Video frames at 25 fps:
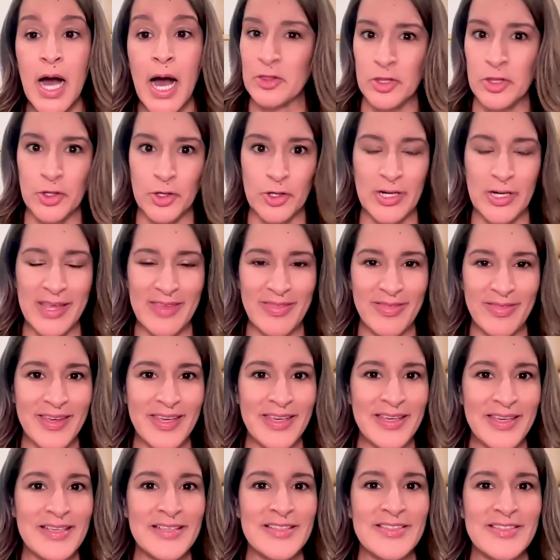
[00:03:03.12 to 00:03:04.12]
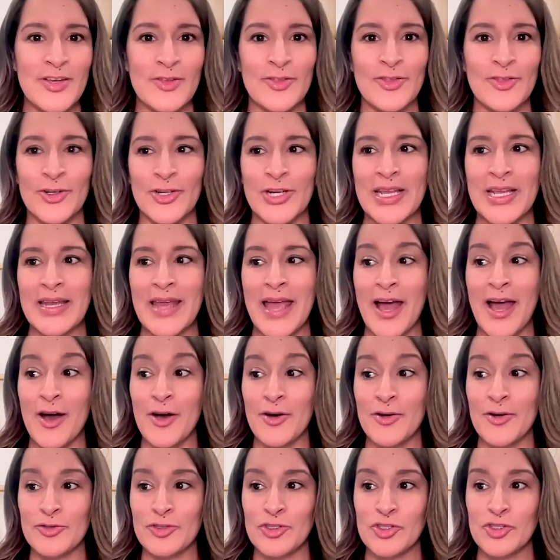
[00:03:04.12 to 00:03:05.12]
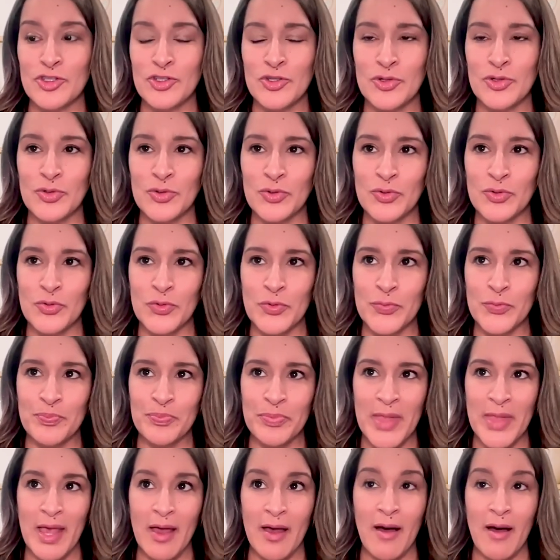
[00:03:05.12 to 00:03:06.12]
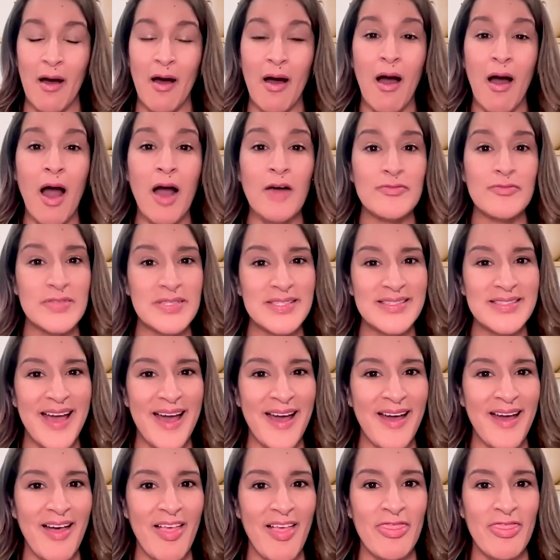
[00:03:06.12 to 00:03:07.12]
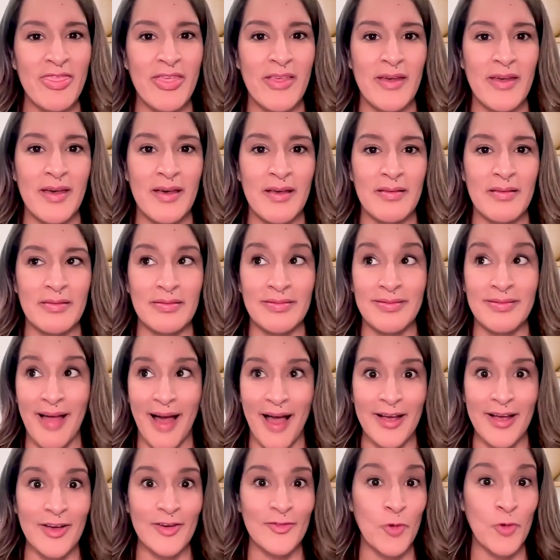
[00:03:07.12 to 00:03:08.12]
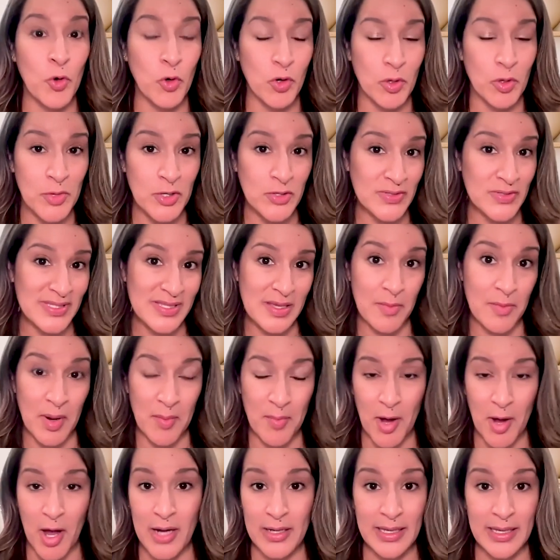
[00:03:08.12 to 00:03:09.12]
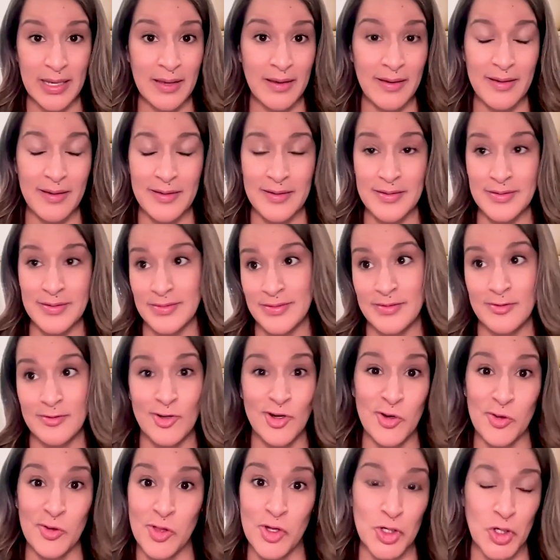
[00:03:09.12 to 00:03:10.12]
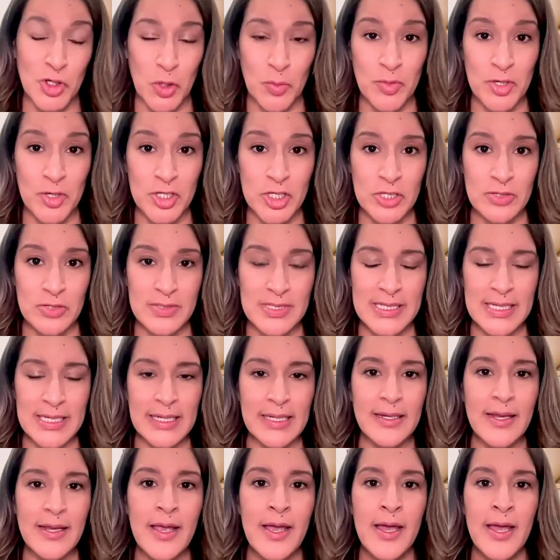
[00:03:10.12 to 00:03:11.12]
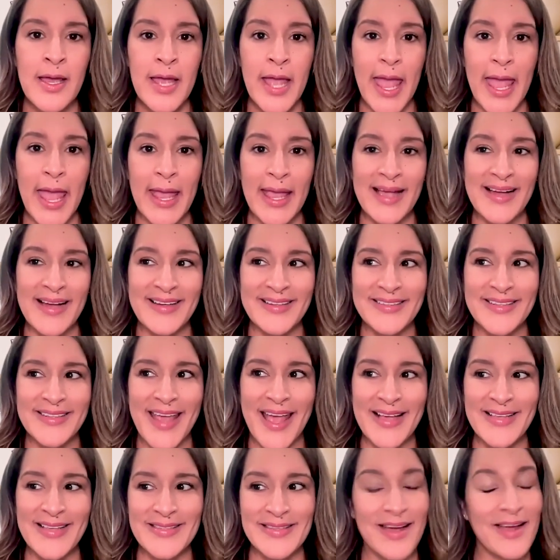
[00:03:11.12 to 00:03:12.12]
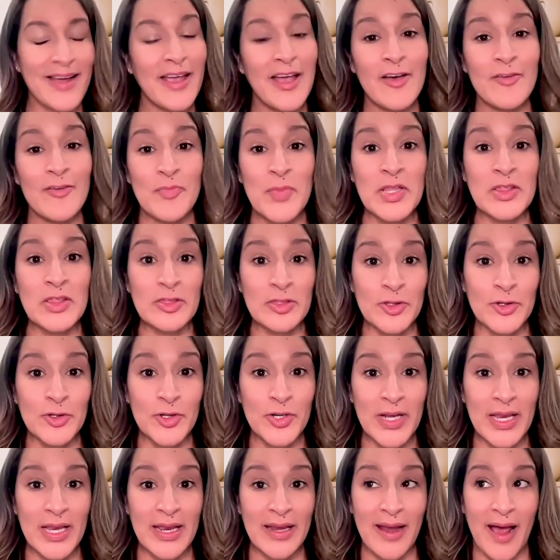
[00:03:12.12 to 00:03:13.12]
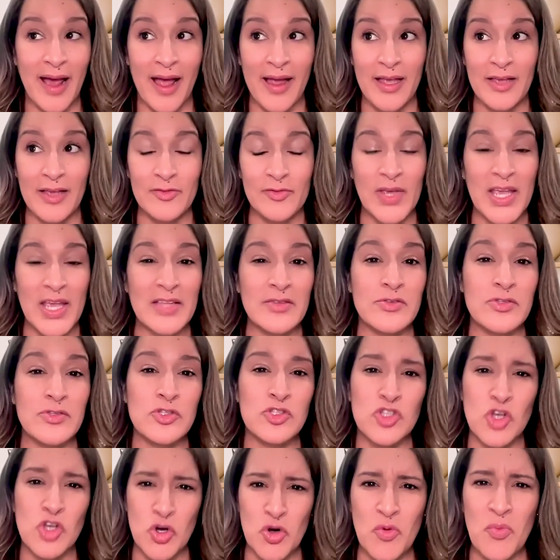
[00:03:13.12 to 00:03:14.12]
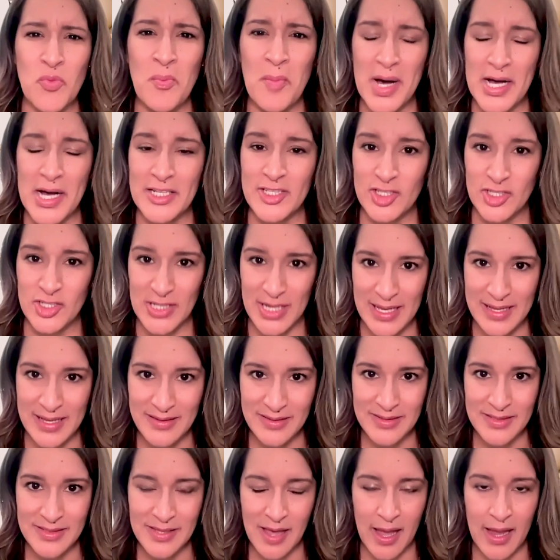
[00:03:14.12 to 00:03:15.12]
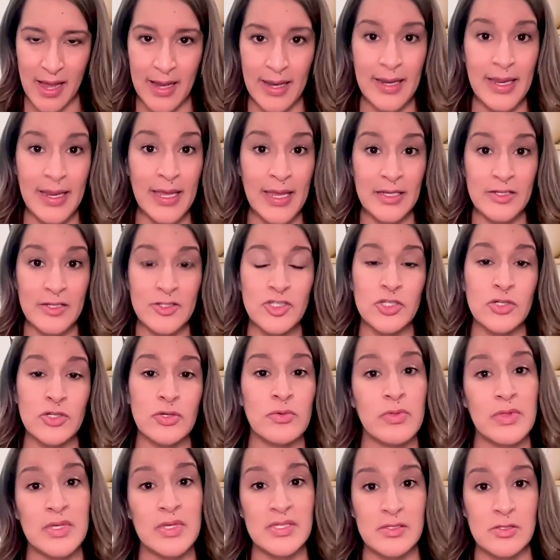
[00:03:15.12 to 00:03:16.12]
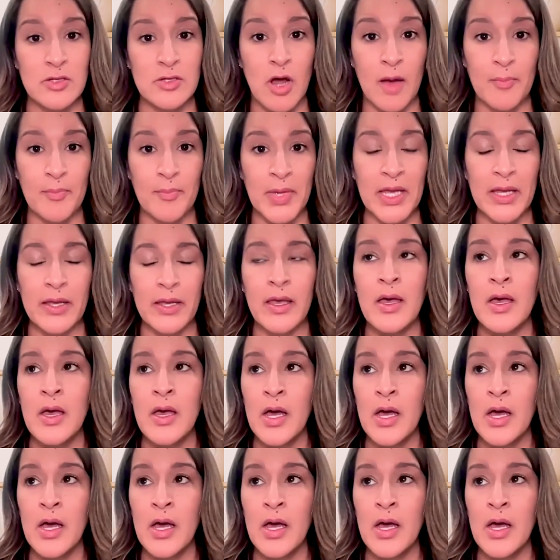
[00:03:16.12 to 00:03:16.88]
learning things, learning how to offset the lack of hormones that my body is no longer producing. And as I have been learning, I have gained so much insight into this topic,